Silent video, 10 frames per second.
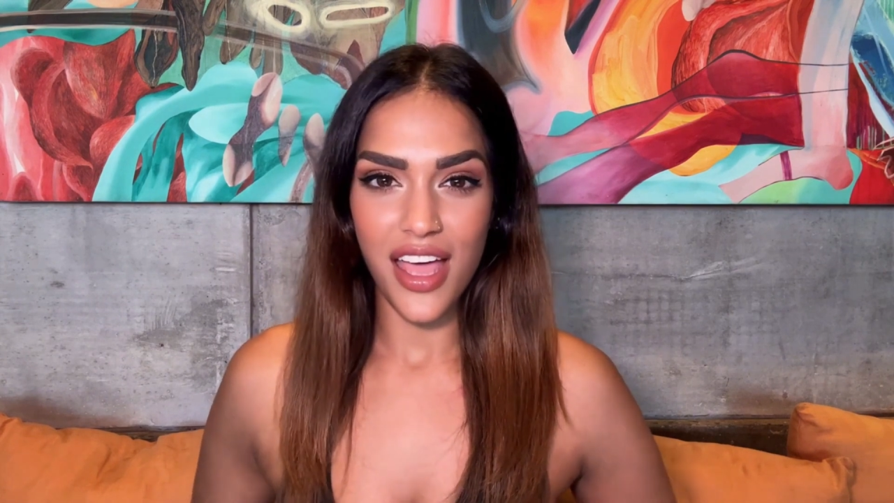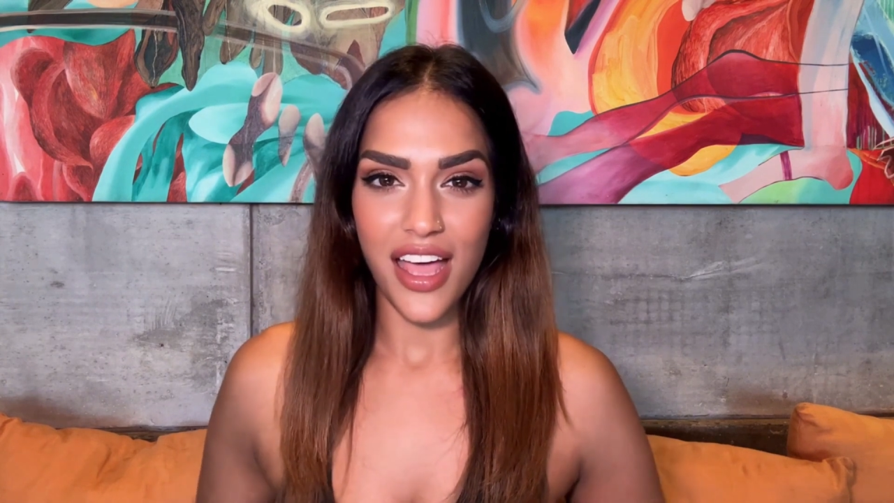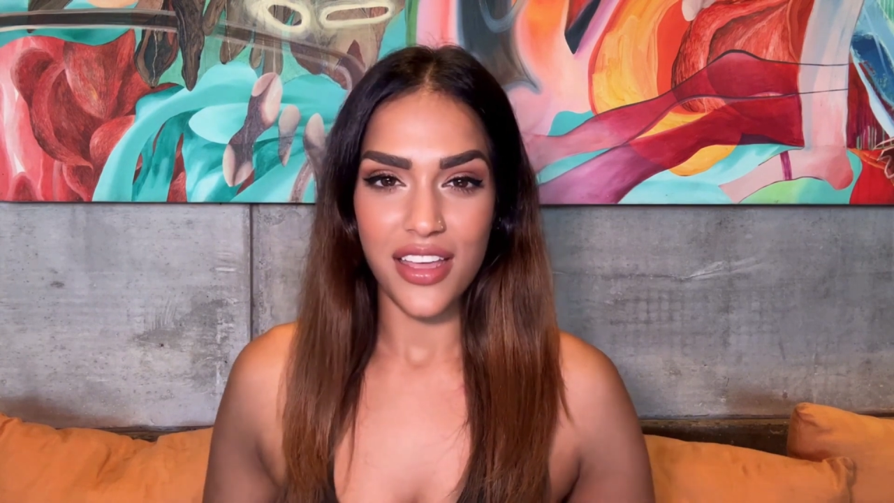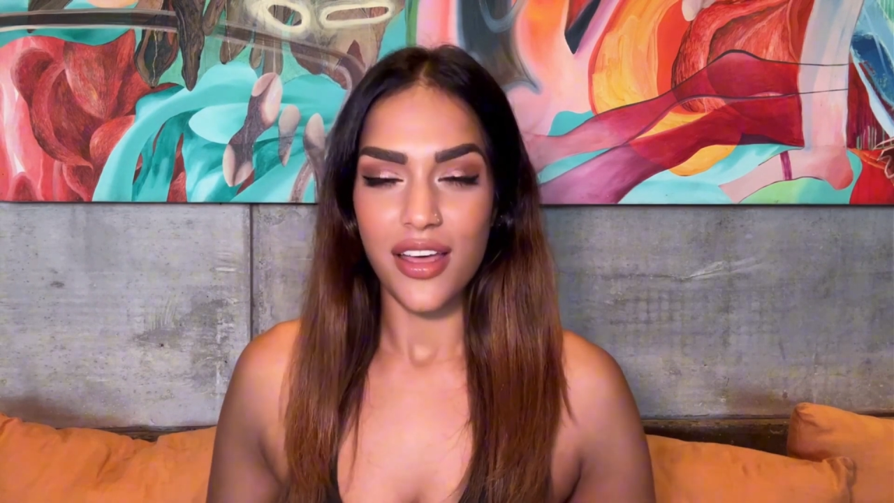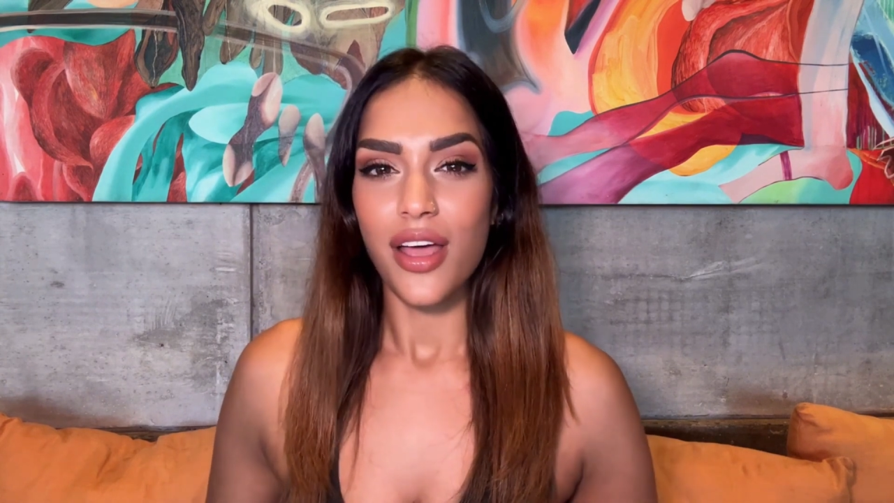
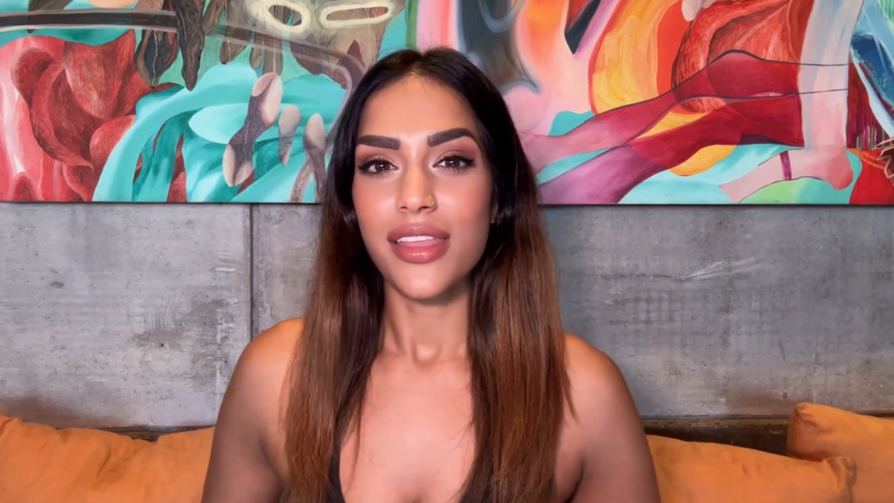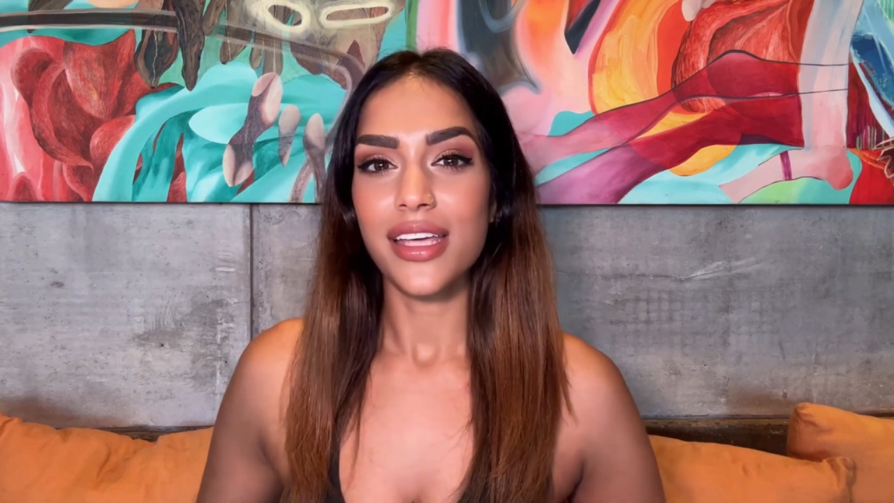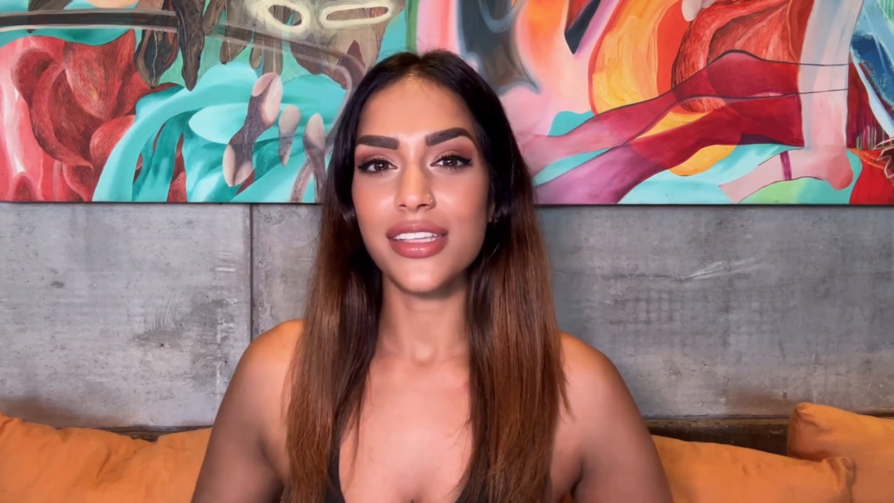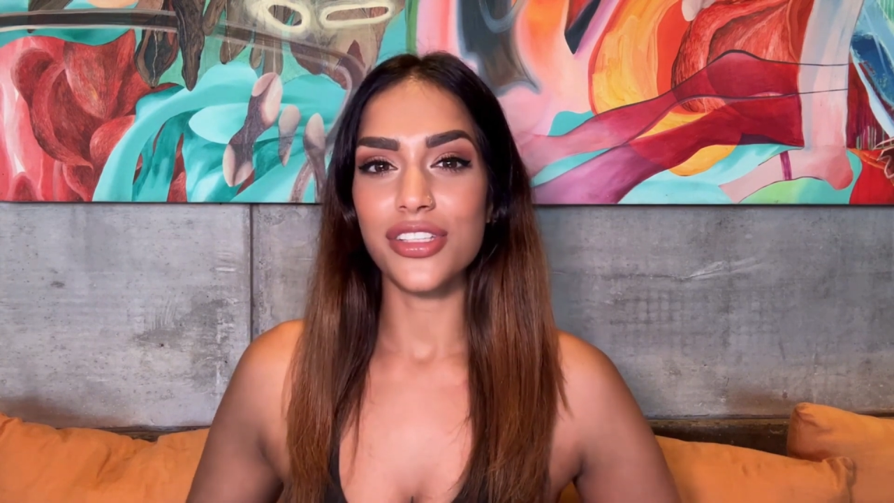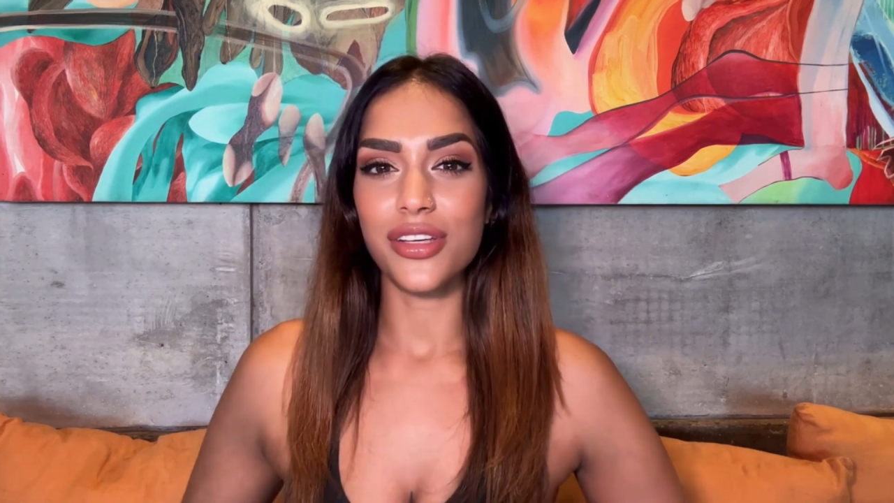And the
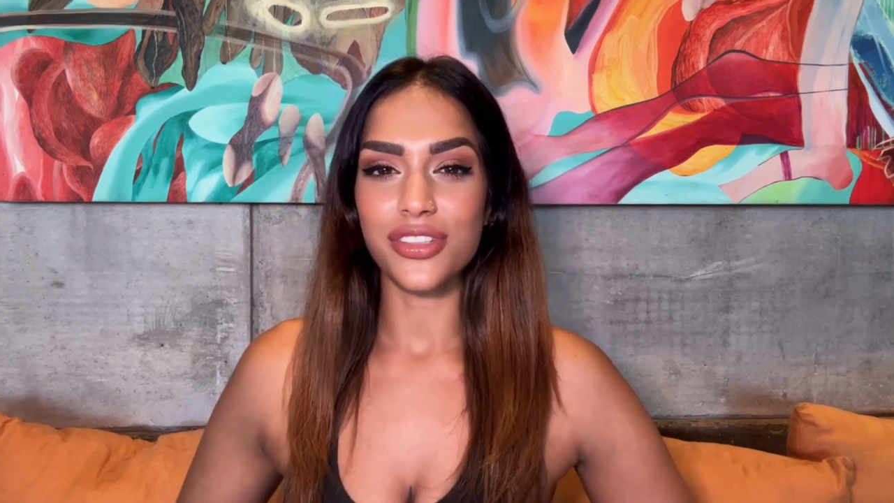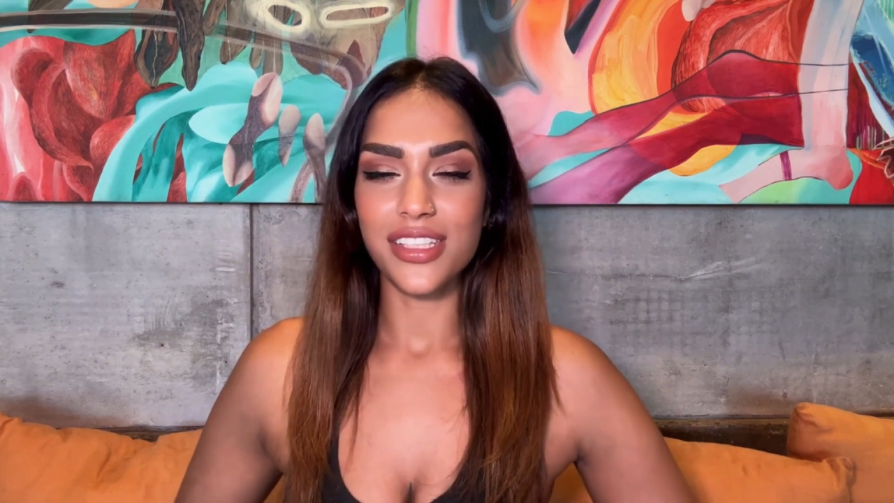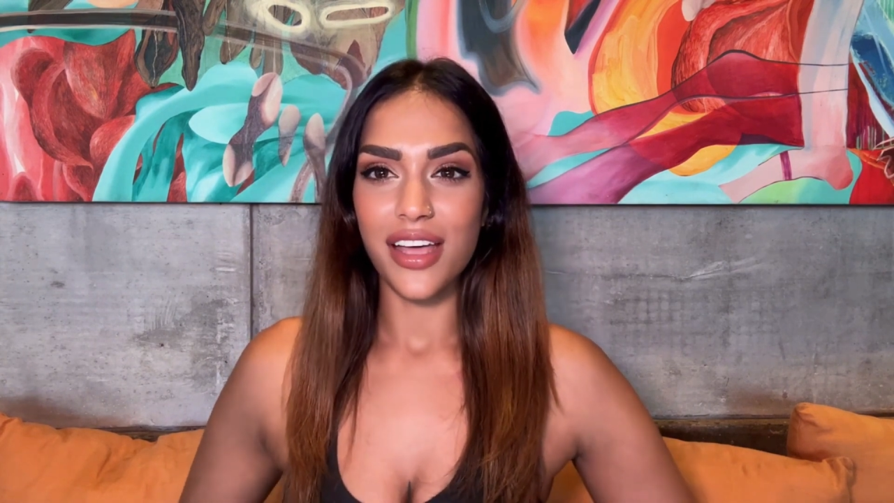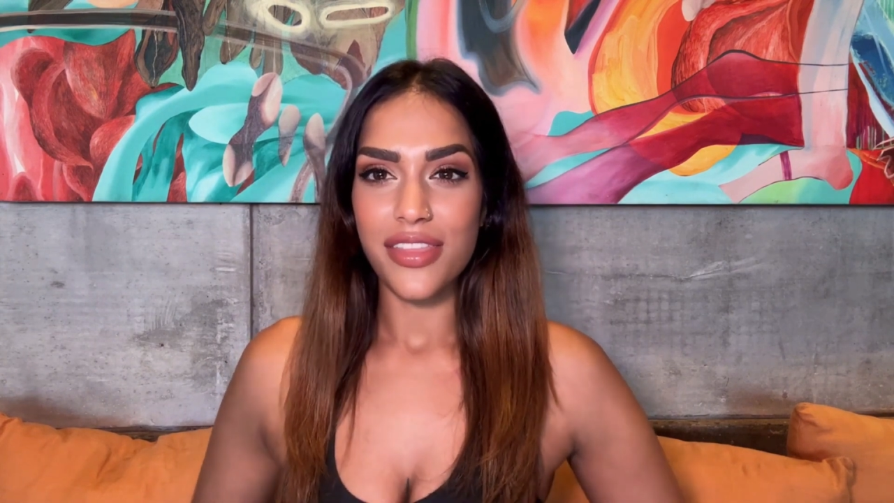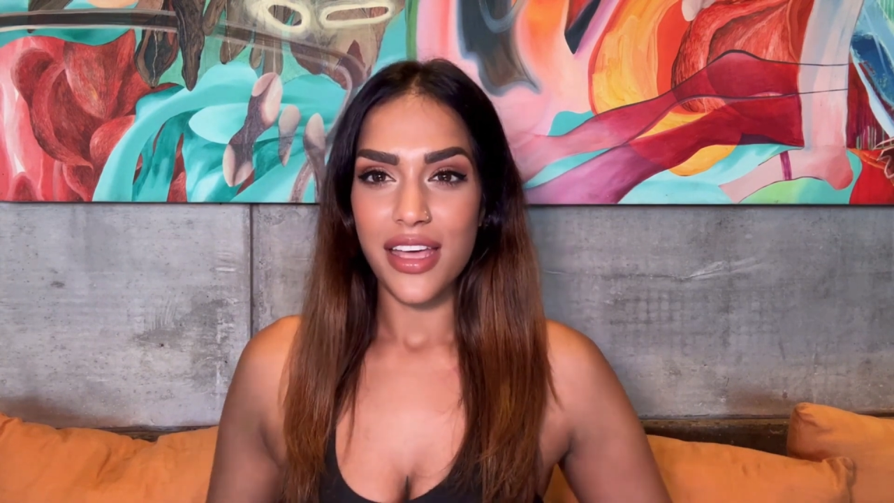content still
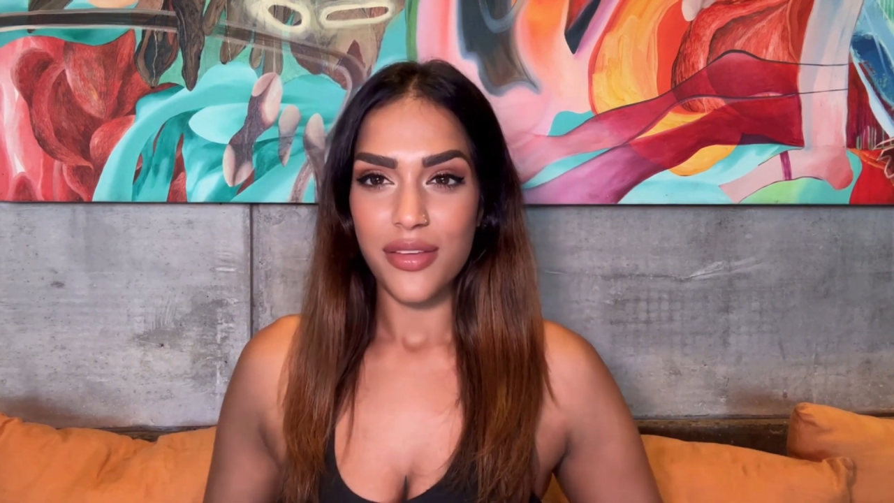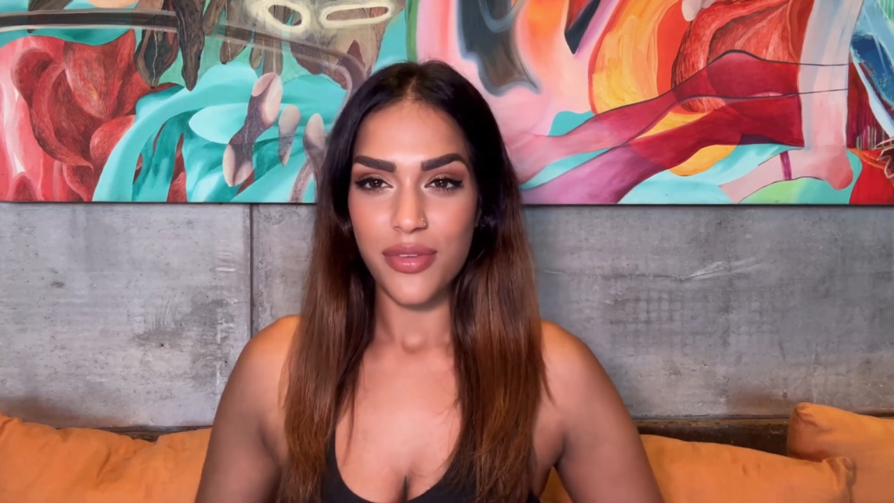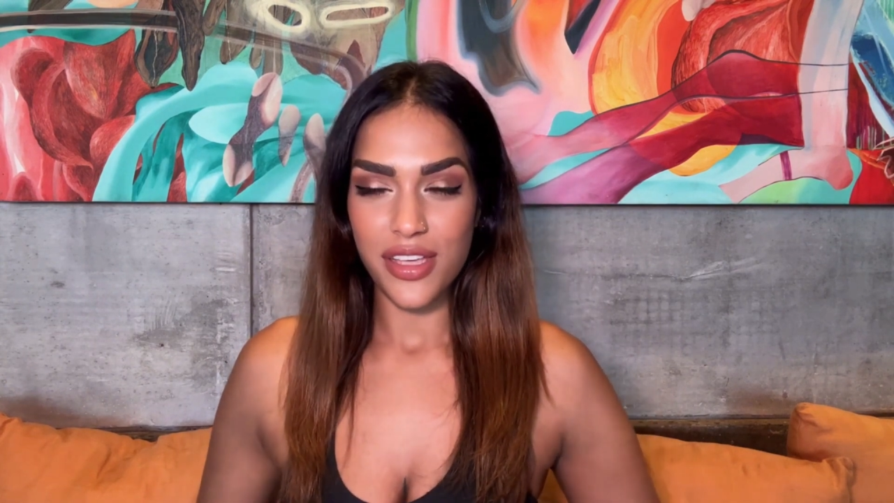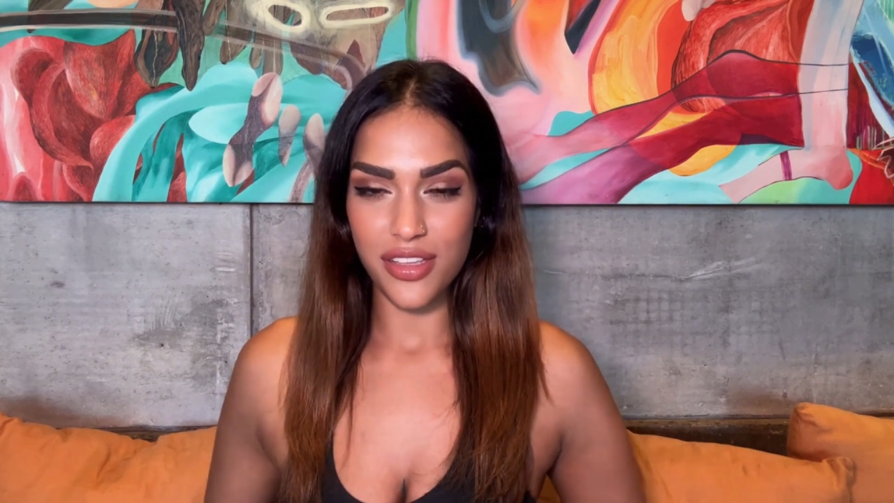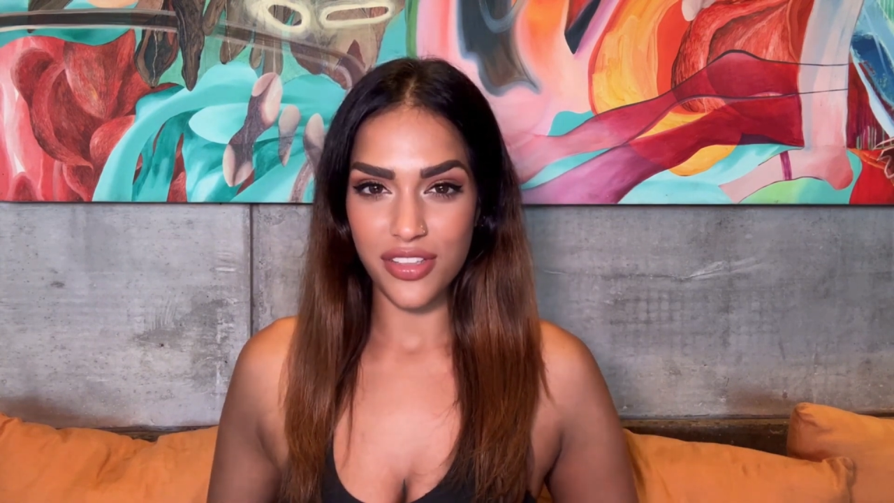sounds like me,